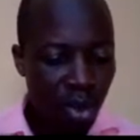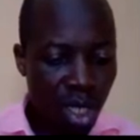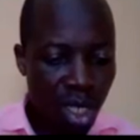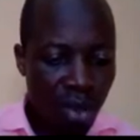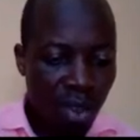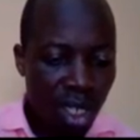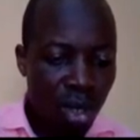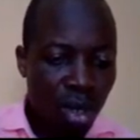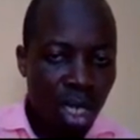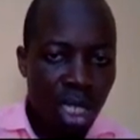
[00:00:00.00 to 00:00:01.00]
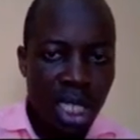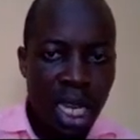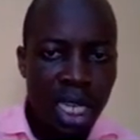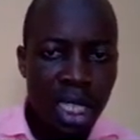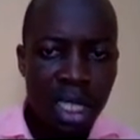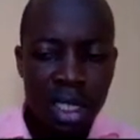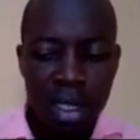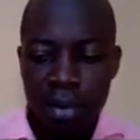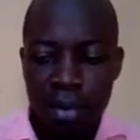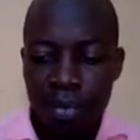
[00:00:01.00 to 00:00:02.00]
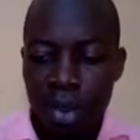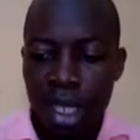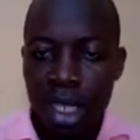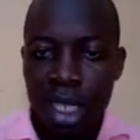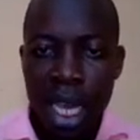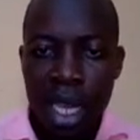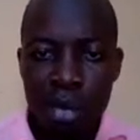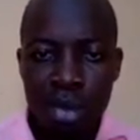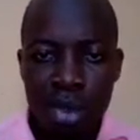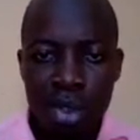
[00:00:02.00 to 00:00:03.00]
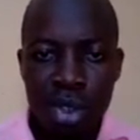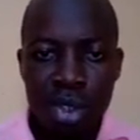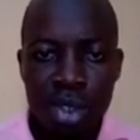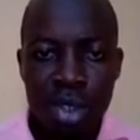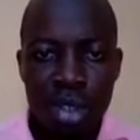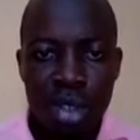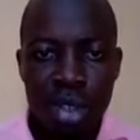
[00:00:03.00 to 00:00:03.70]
We give it $signs times